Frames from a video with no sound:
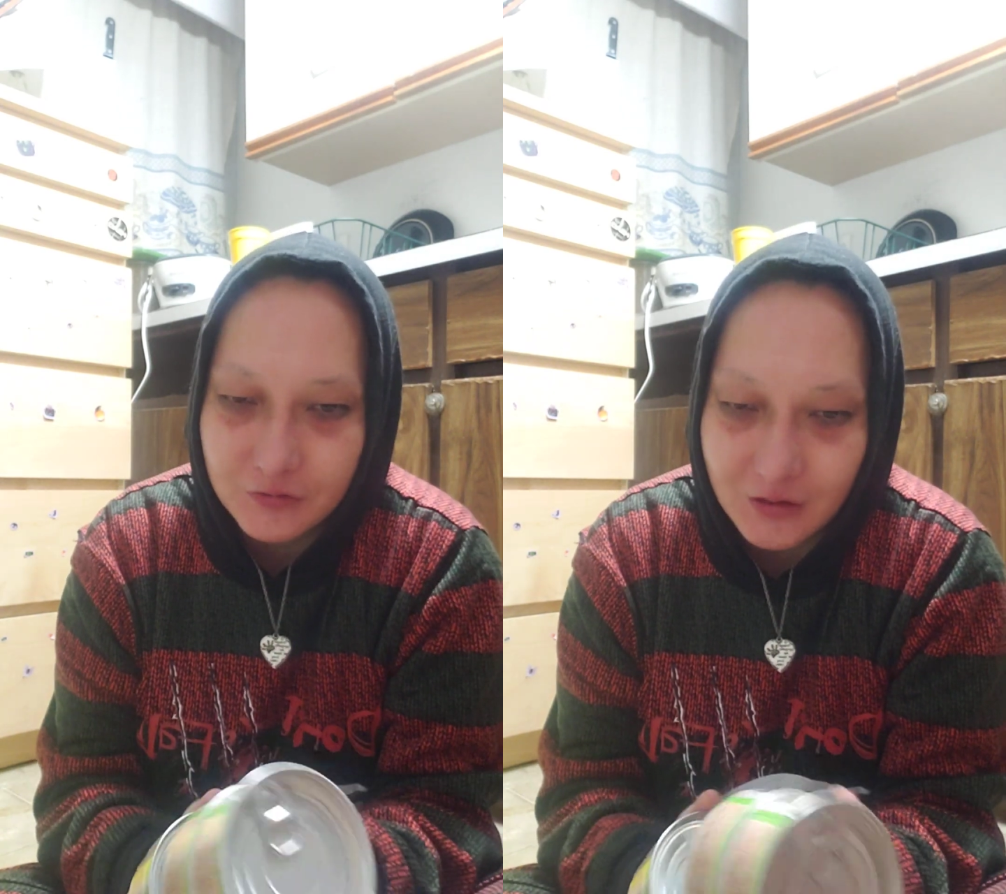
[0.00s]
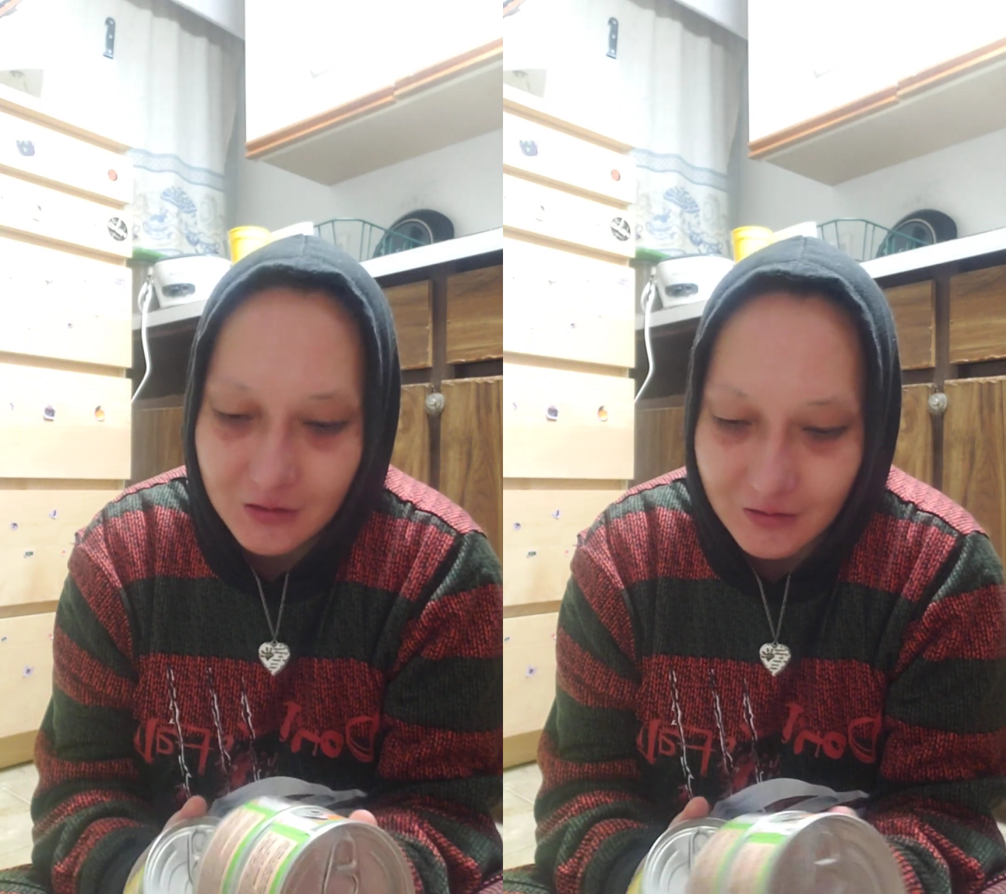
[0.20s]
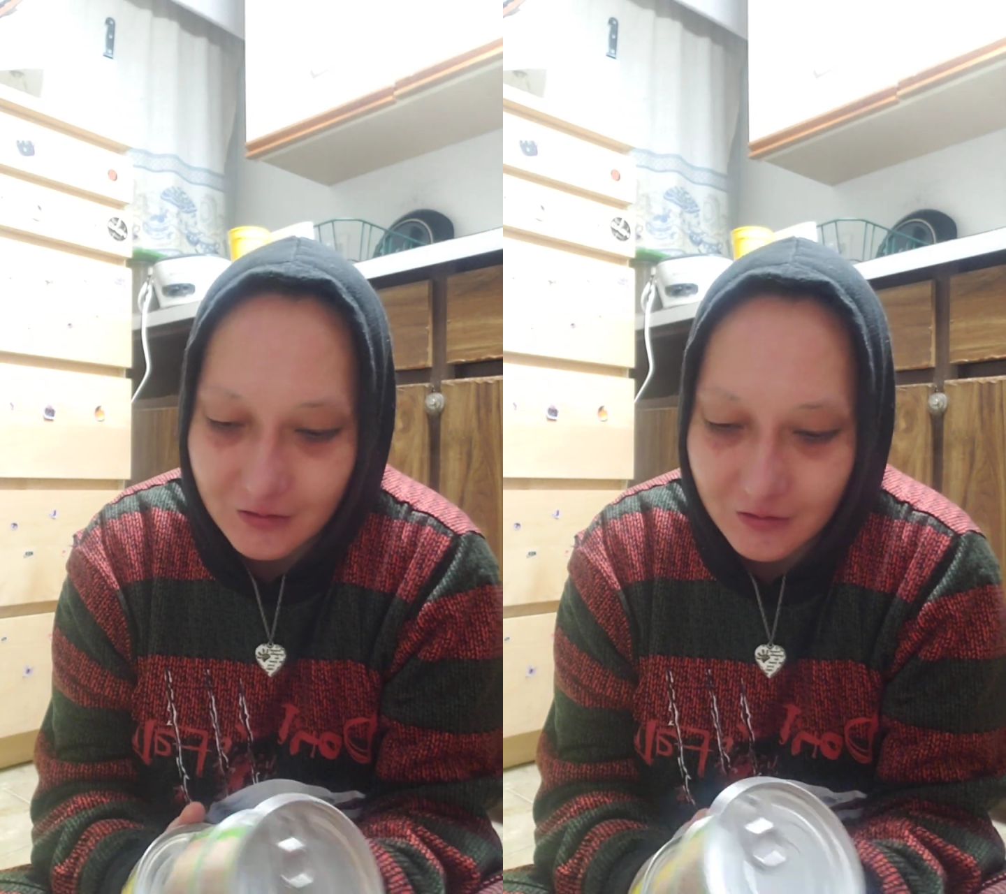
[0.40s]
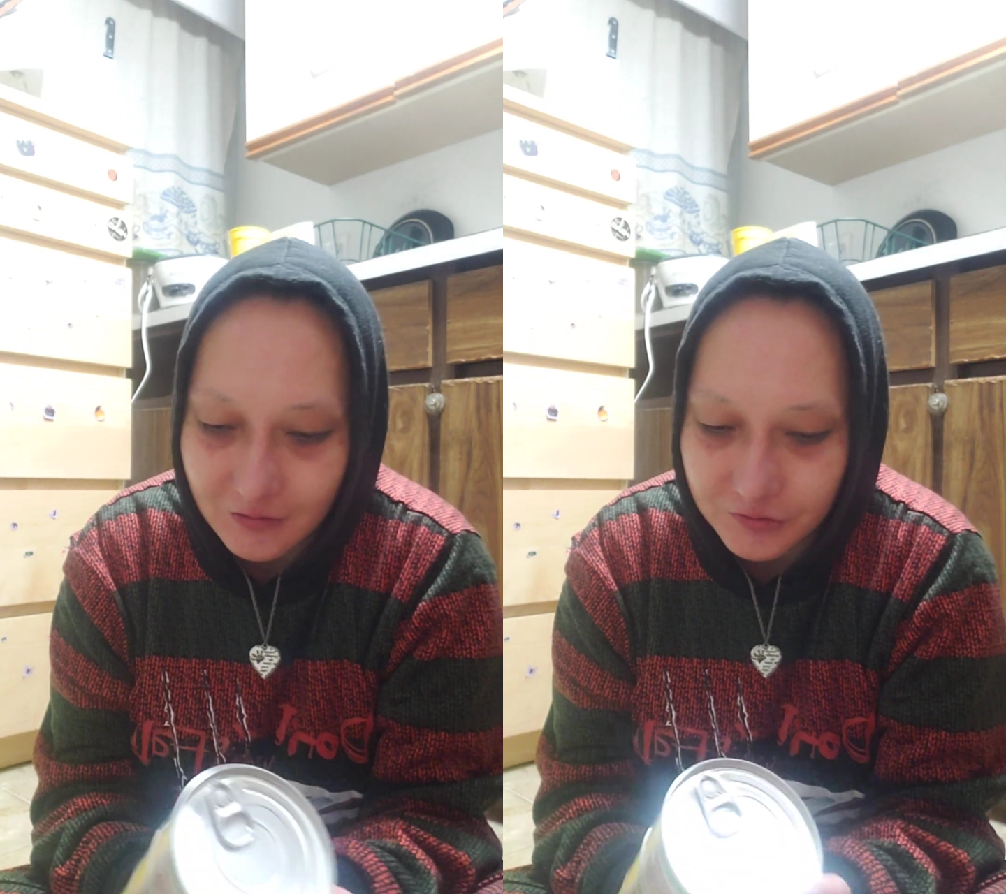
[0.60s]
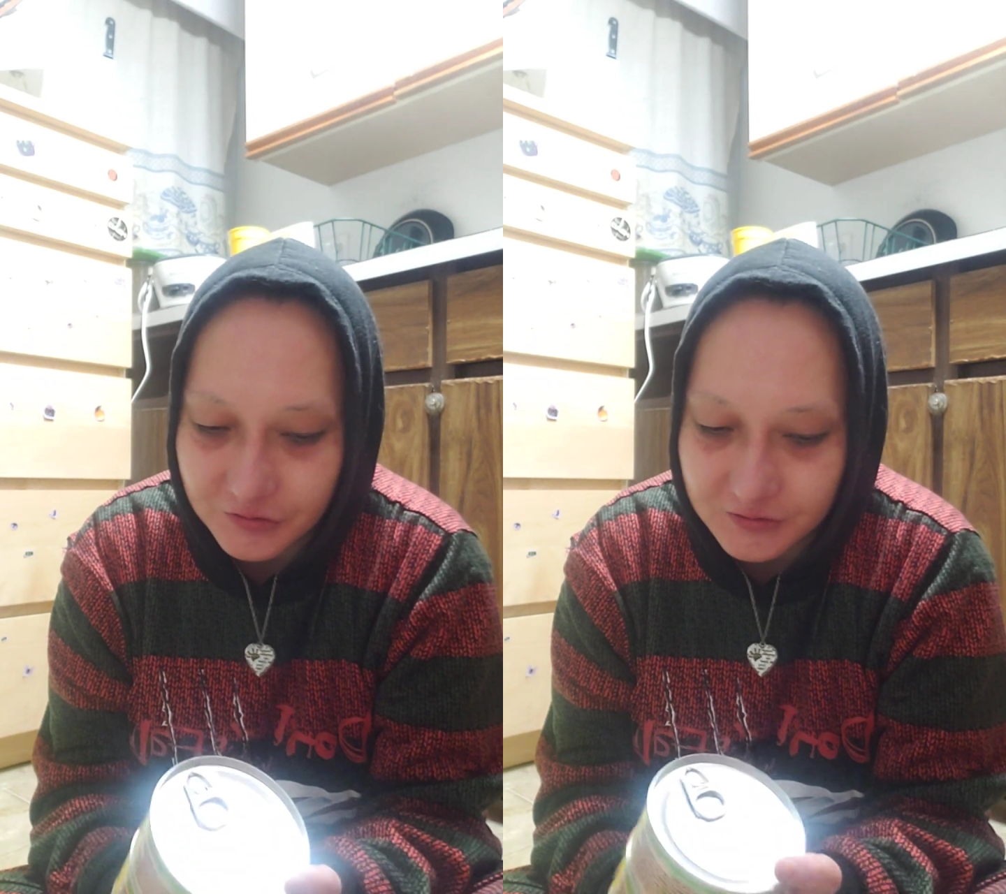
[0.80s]
week, and then
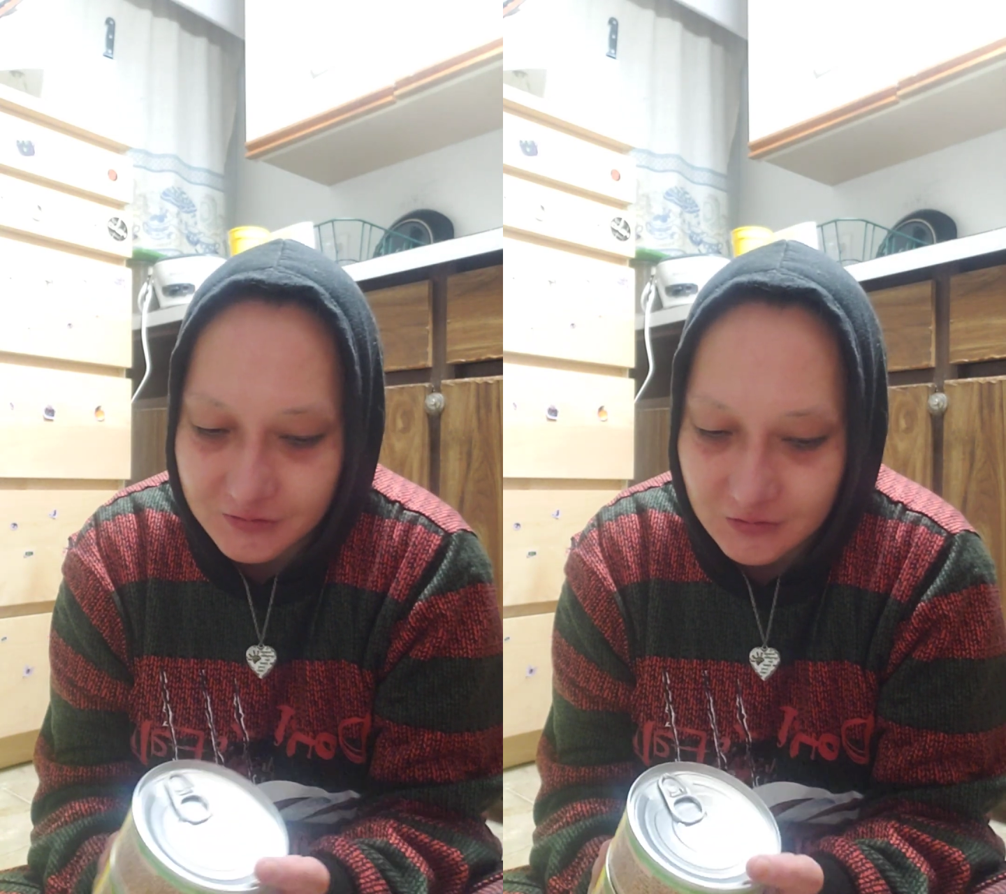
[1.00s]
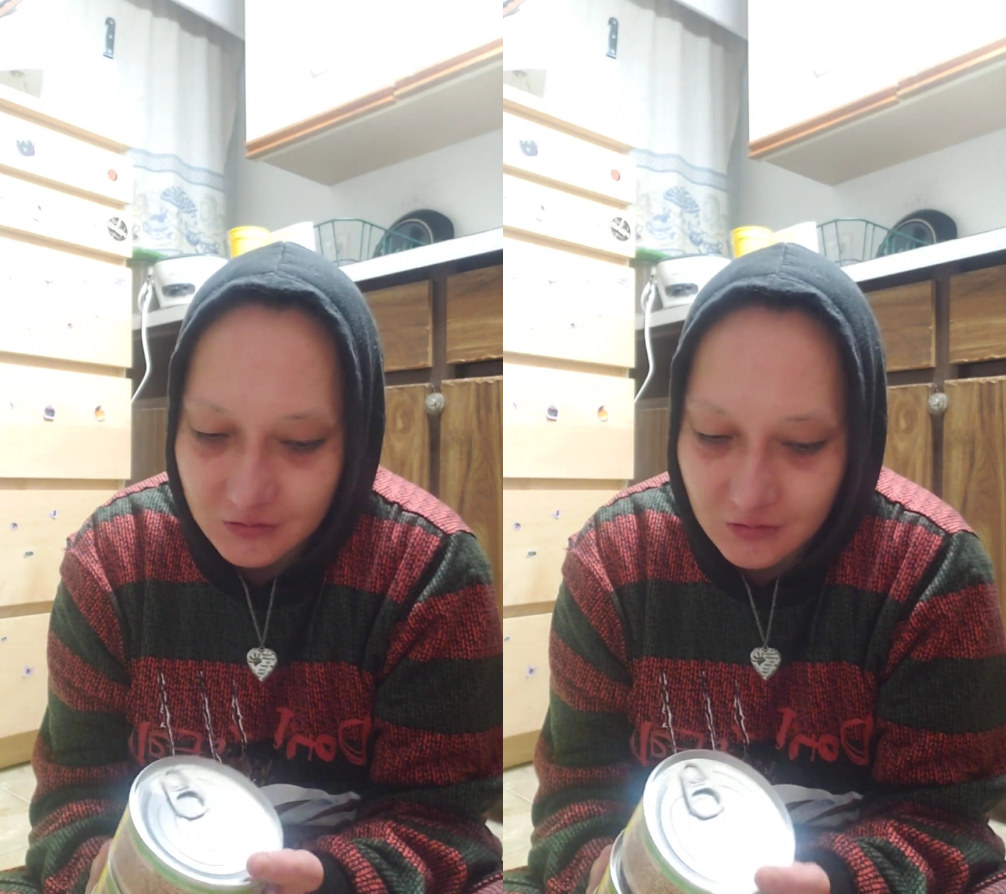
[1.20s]
I'll just